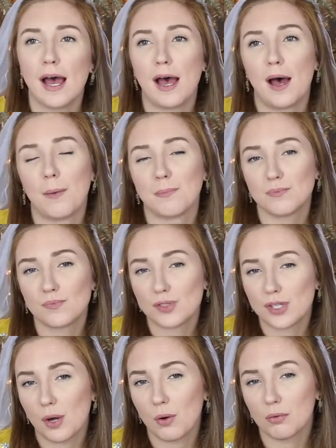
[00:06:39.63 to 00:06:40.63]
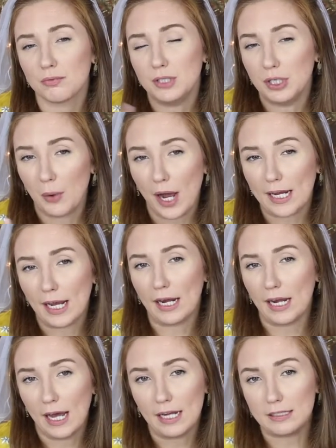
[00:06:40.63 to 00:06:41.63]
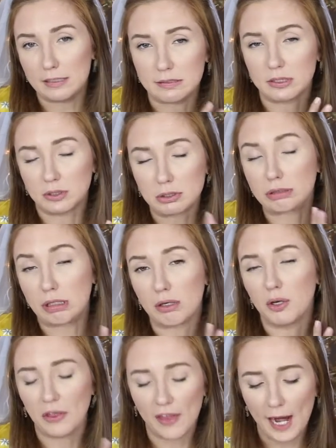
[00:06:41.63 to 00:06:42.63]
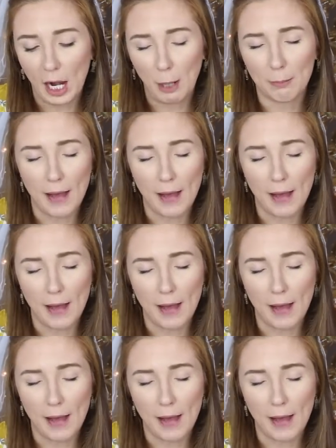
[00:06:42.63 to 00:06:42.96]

Um, so, you know, I kind of had a little struggle there.